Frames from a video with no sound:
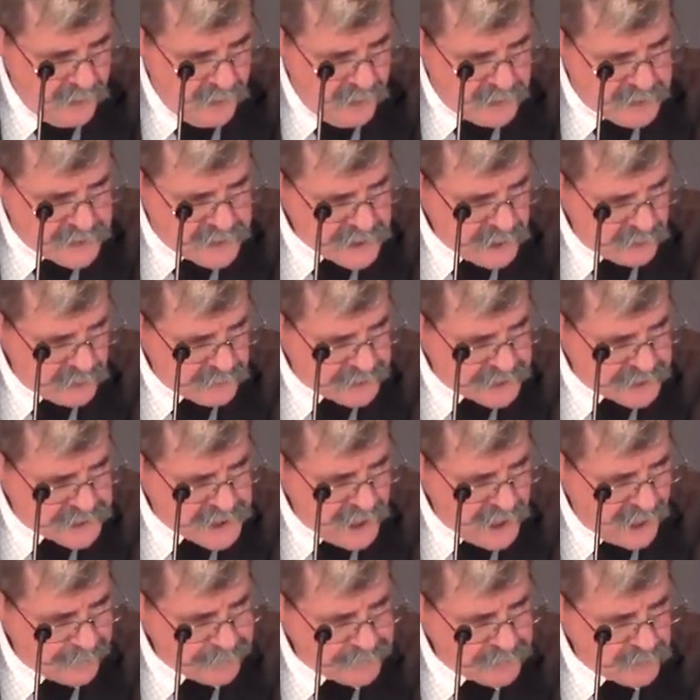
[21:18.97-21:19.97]
Jonah
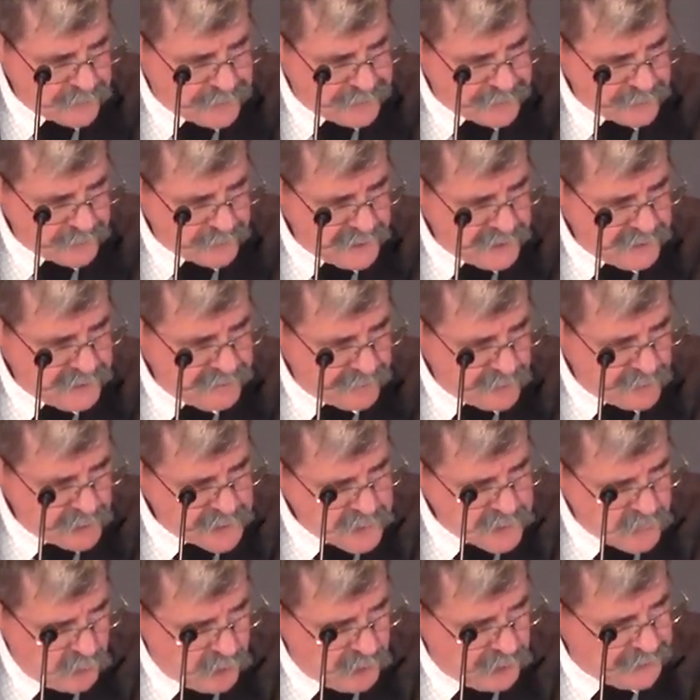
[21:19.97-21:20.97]
chapter 3, verse
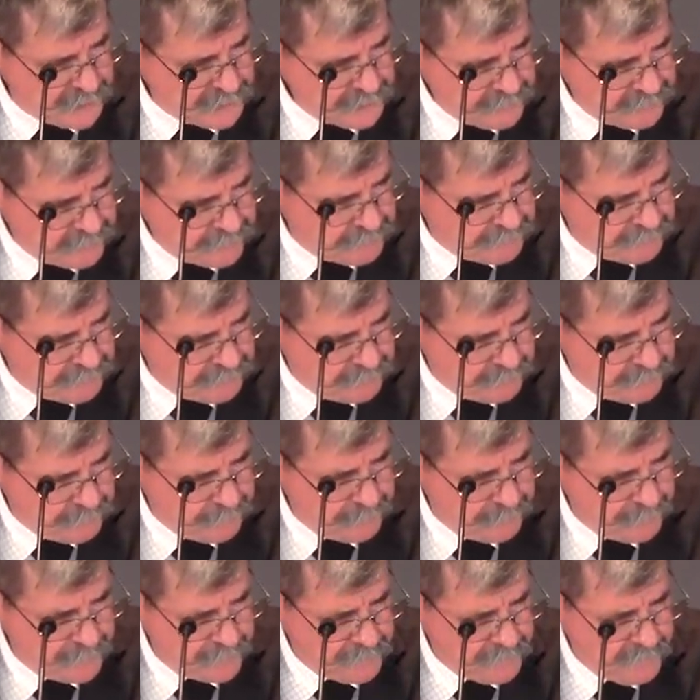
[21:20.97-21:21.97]
1.
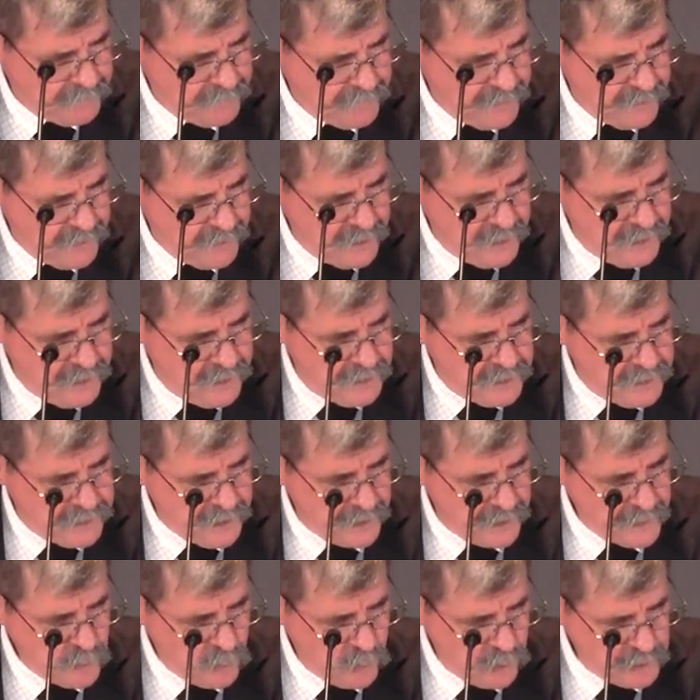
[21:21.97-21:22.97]
Now
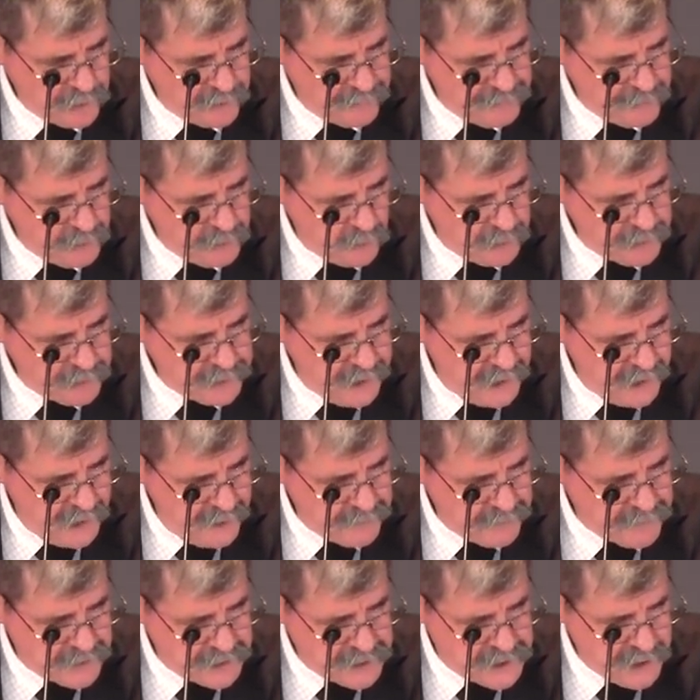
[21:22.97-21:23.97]
the word of the Lord came
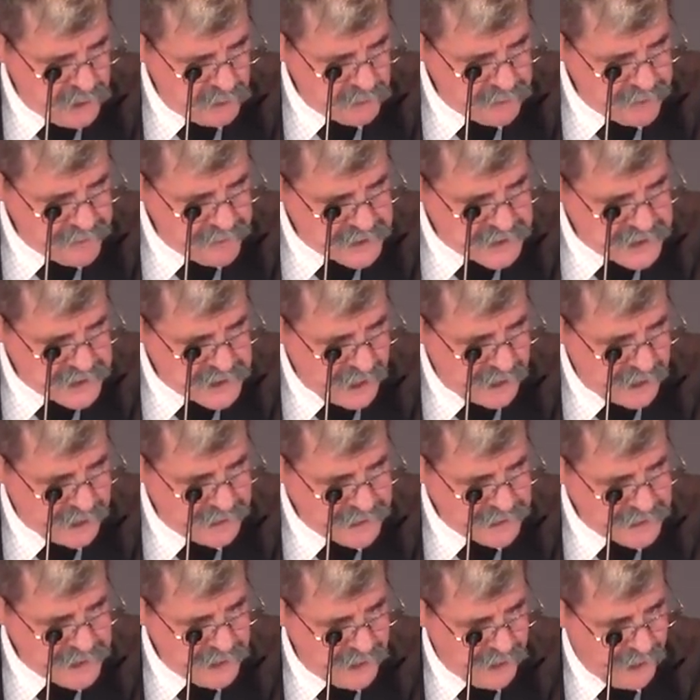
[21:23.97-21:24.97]
to Jonah the
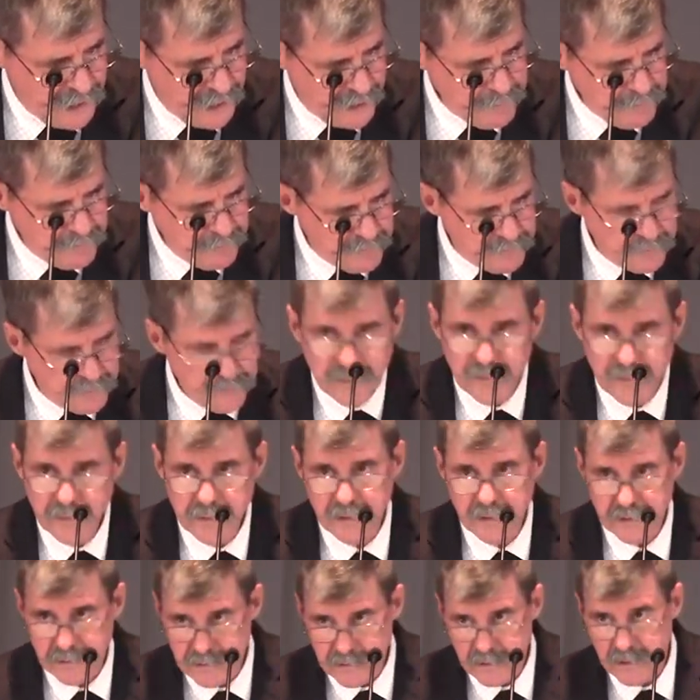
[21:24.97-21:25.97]
second time.
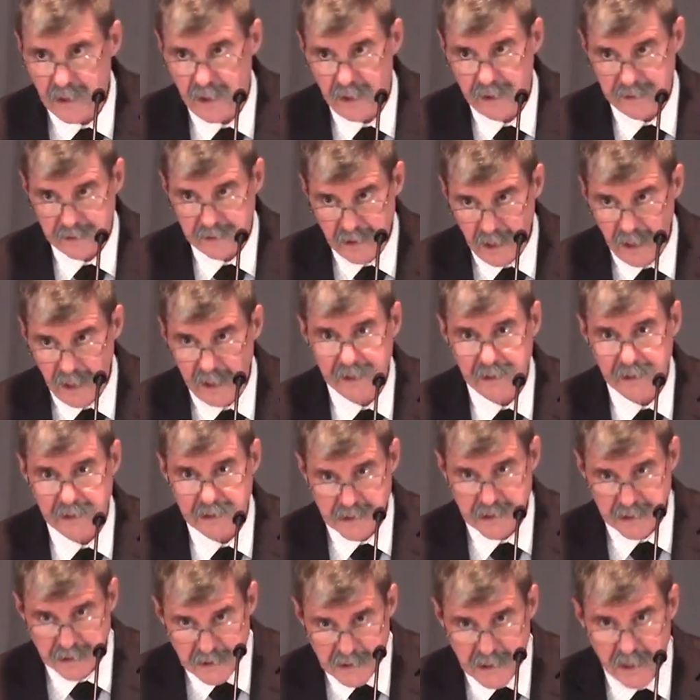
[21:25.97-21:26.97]
God got his
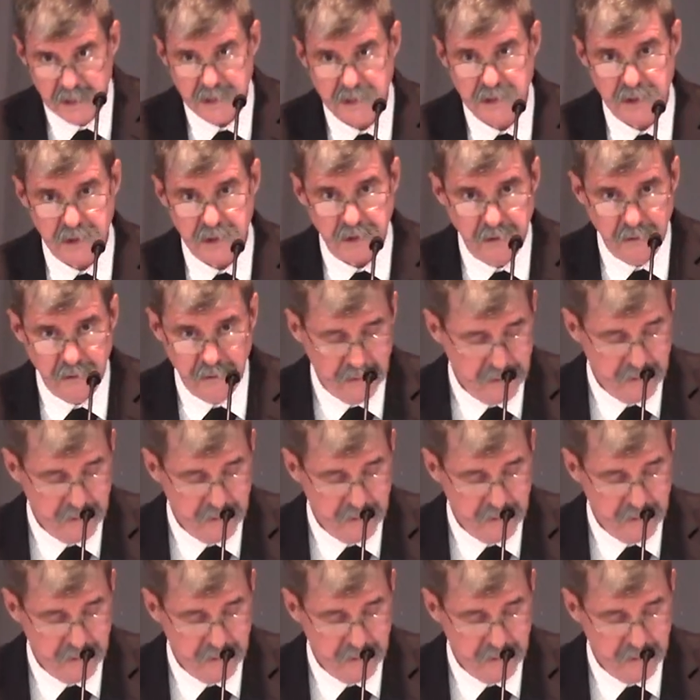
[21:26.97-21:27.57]
attention.